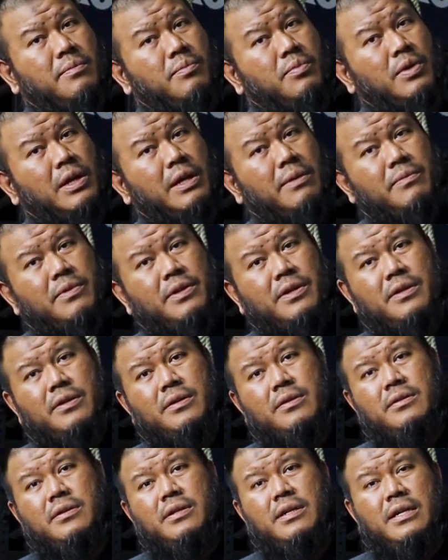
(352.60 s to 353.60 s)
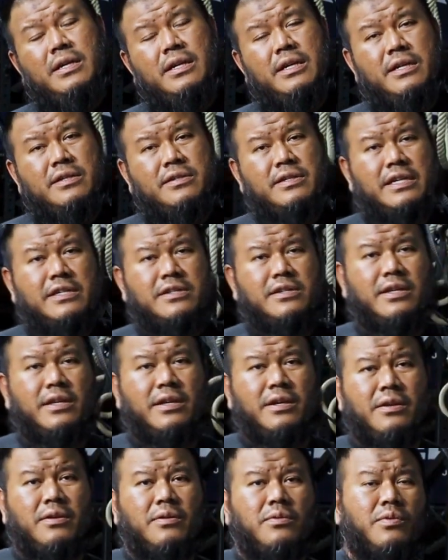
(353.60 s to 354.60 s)
pull-up here is
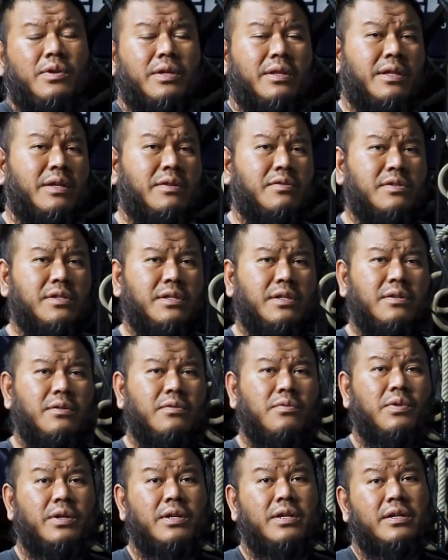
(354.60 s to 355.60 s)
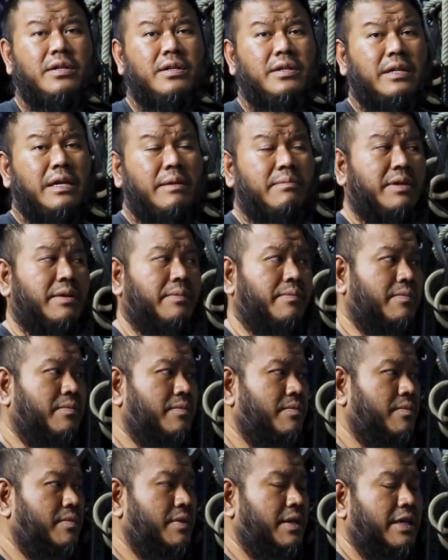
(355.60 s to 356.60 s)
actually 1100 mm.
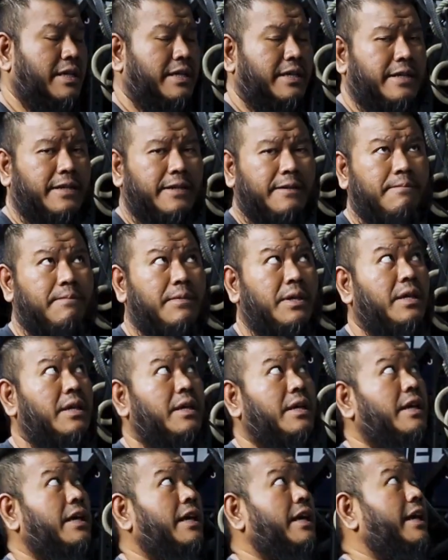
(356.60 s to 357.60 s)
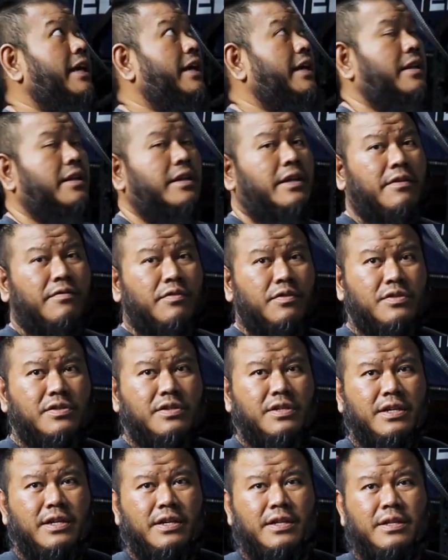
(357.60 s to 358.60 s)
And if you
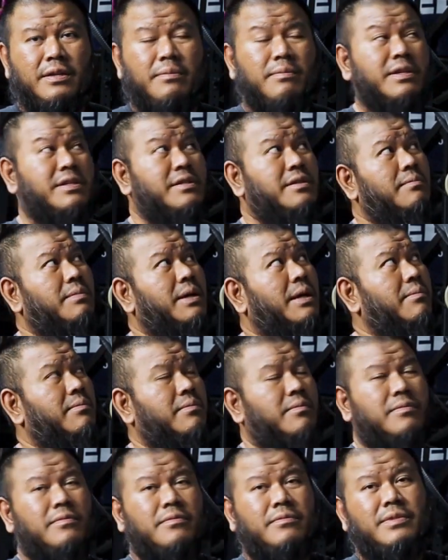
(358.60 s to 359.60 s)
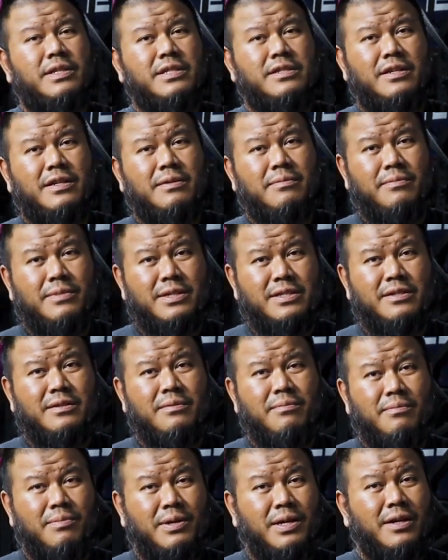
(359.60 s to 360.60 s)
see the muscle
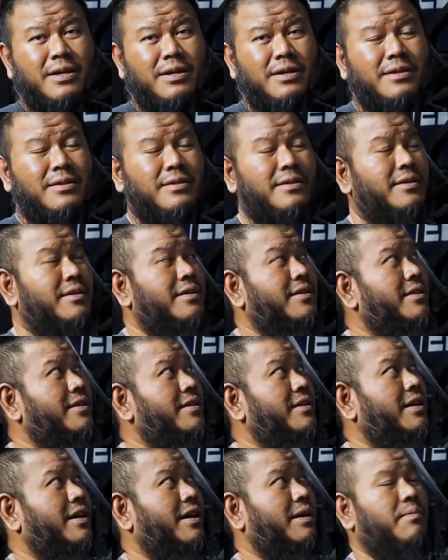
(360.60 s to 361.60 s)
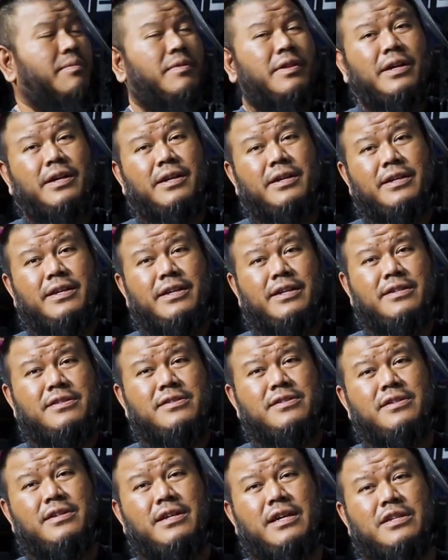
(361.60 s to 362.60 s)
bar up there,
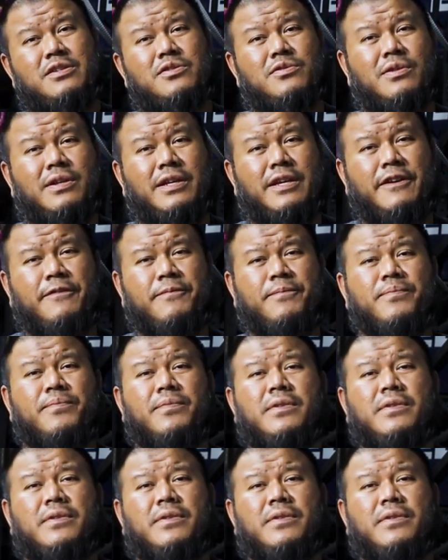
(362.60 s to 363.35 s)
it's actually